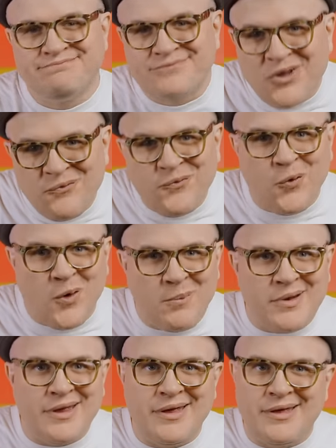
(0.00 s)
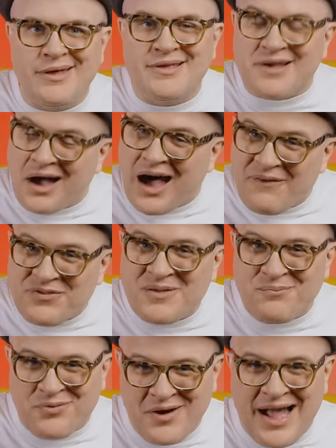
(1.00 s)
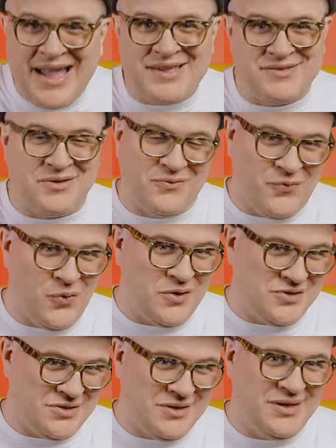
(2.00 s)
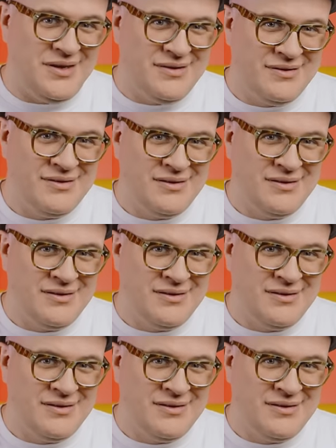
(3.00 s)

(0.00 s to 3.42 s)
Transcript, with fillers: conformity is often prized, unfortunately.